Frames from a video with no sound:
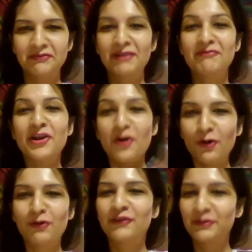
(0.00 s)
when we
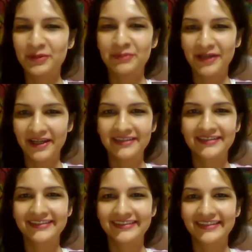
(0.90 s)
over prepare,
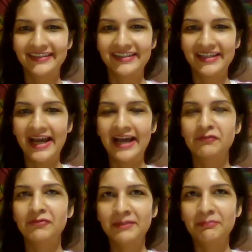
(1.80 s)

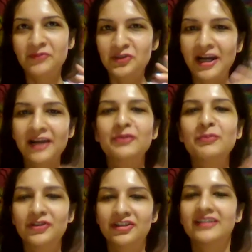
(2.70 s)
and we try to
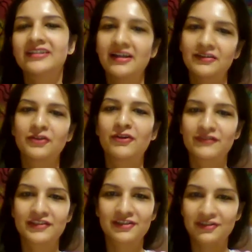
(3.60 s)
predict how the
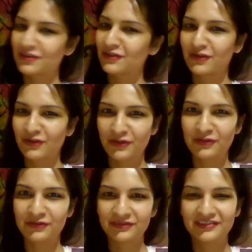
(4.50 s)
conversation is going to
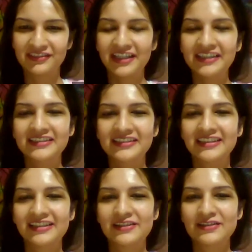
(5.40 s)
go, right?
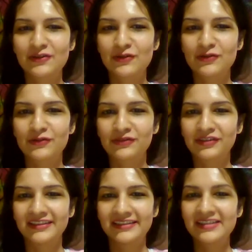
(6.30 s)
So
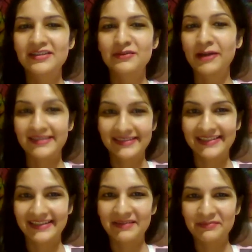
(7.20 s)
this is where
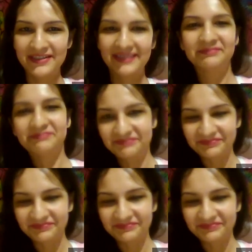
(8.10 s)
listening comes in.